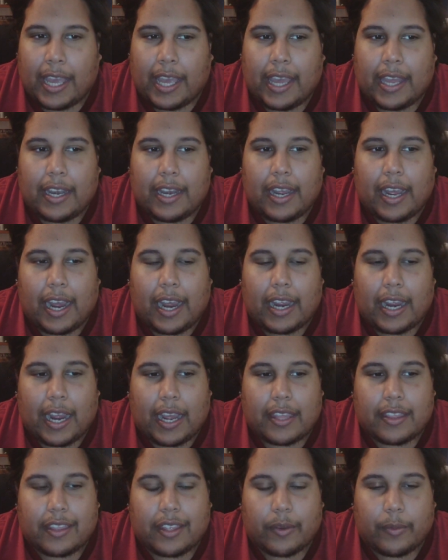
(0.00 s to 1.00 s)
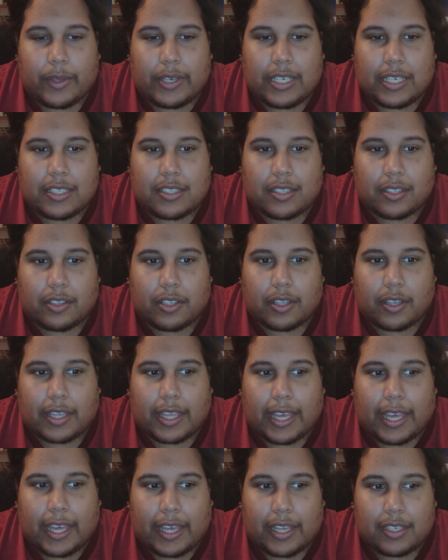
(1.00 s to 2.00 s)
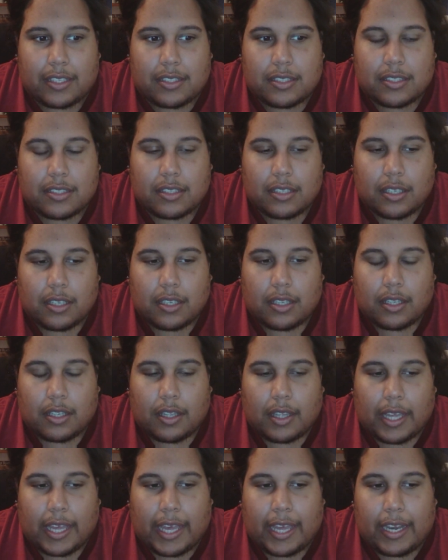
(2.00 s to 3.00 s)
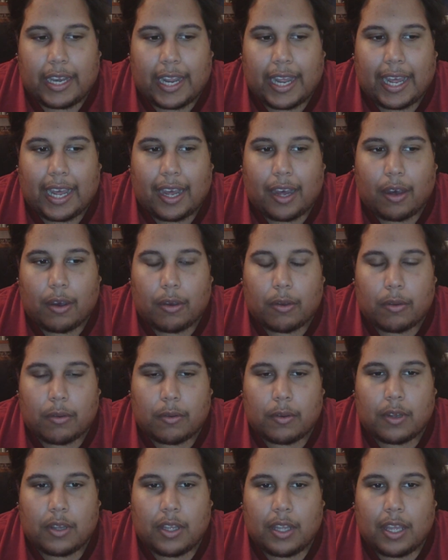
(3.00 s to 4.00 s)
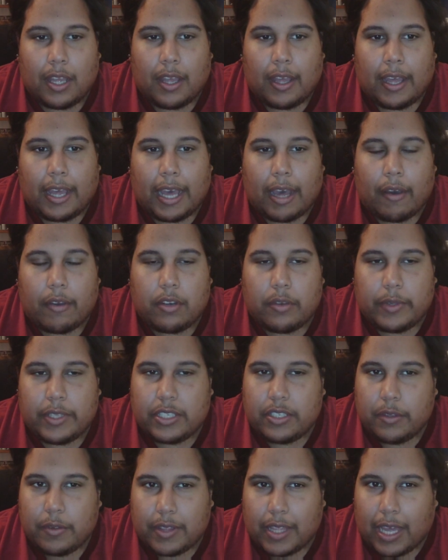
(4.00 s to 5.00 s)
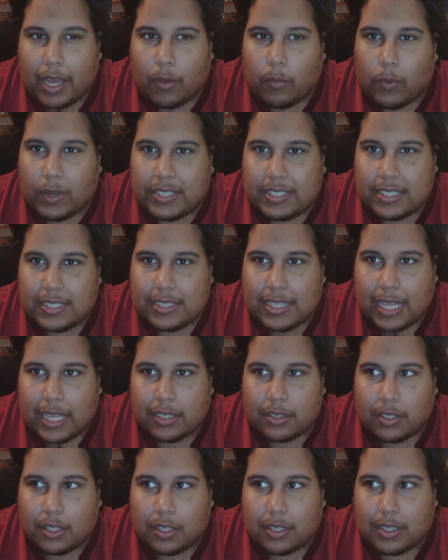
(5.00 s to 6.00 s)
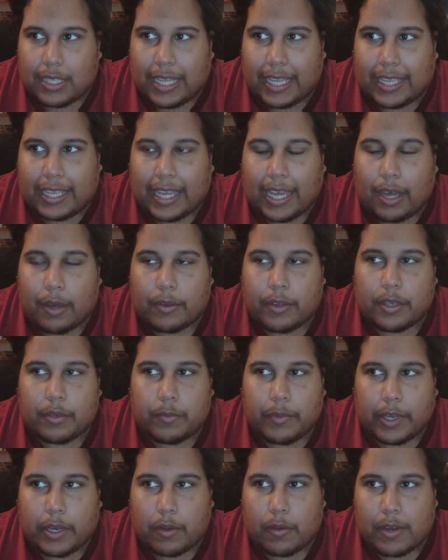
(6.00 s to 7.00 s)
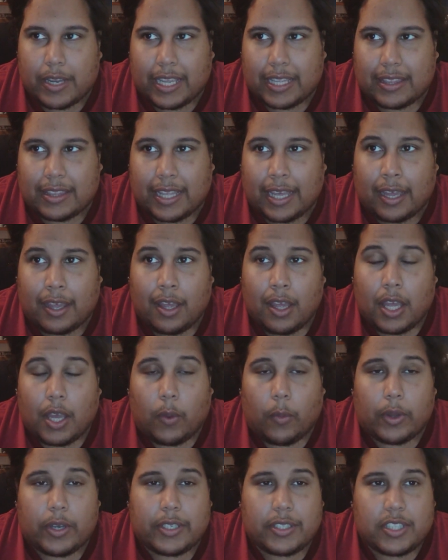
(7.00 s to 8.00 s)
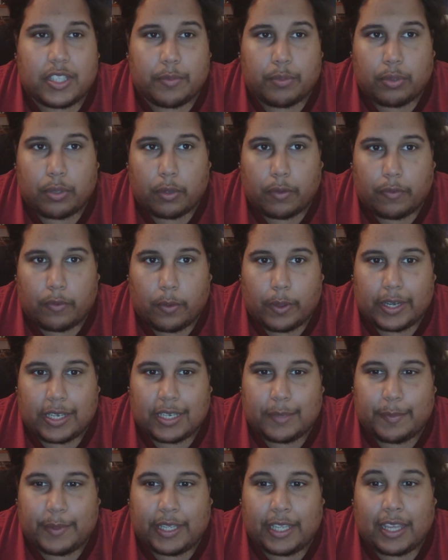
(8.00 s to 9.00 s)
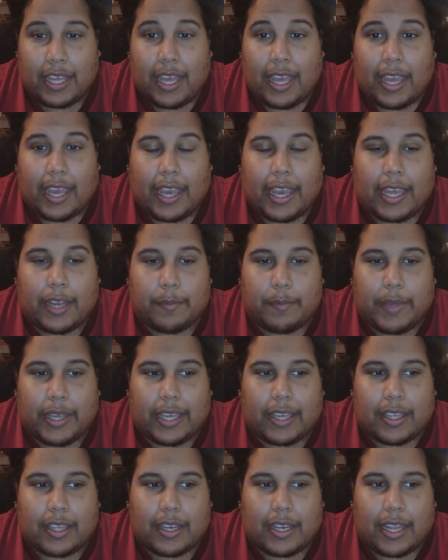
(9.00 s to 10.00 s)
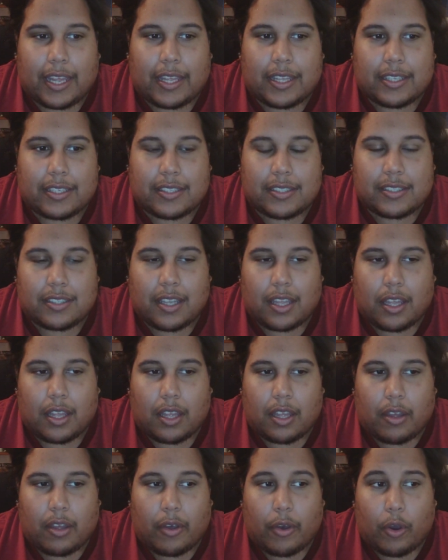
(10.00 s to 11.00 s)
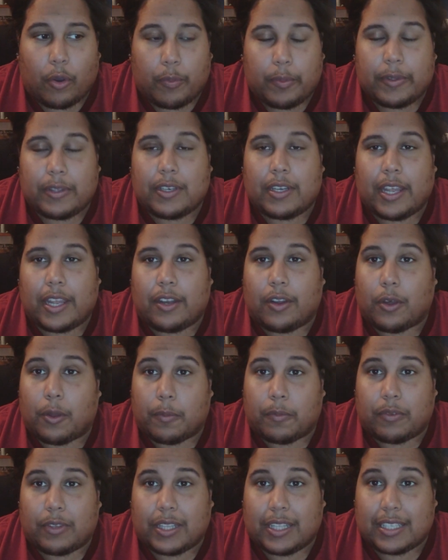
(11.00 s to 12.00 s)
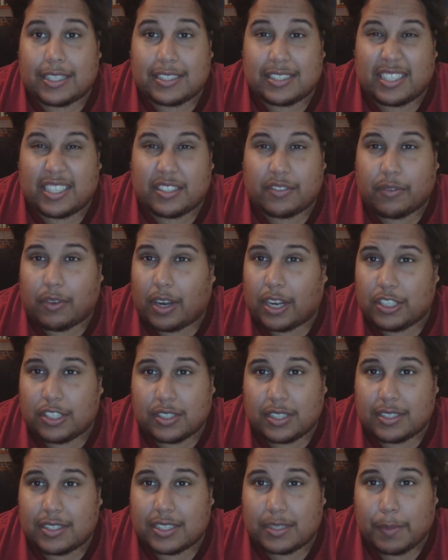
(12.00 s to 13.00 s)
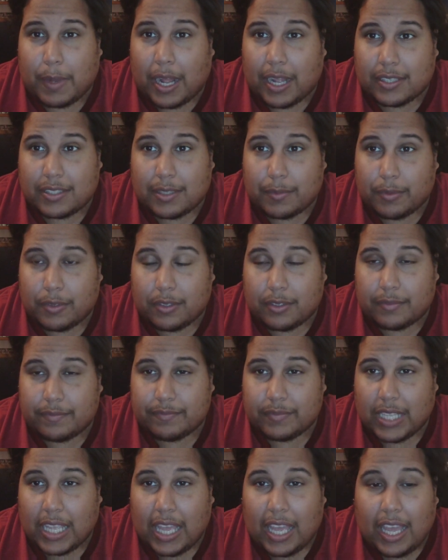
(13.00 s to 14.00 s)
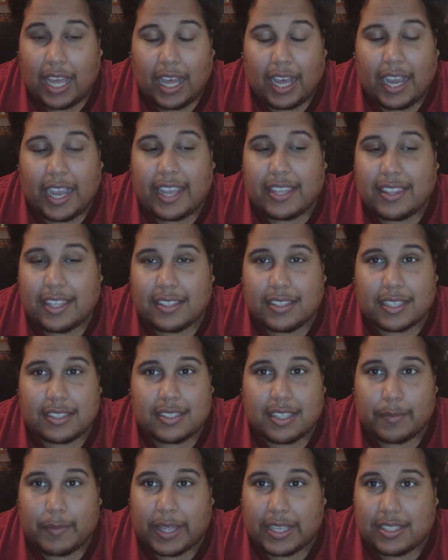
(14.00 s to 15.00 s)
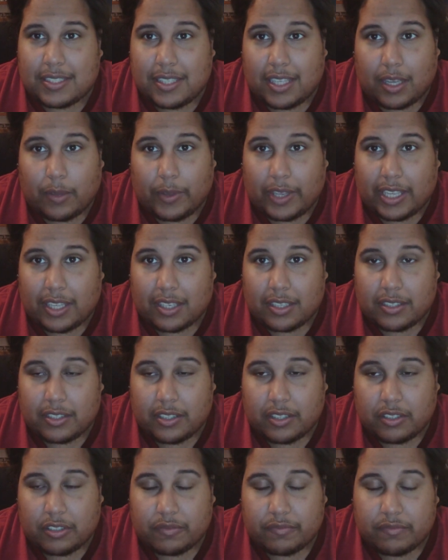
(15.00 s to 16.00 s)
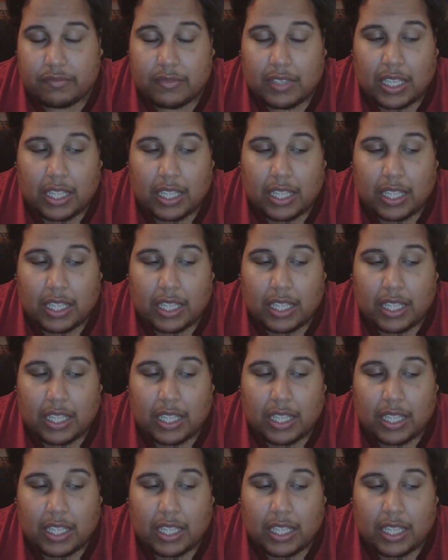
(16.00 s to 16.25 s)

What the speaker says: And I think we need to look at how do we do that? What does that look like? How can we create that? What is the proof going to be? And make it as open and hopefully as least fraudulent as possible. I think that's the best thing we can do.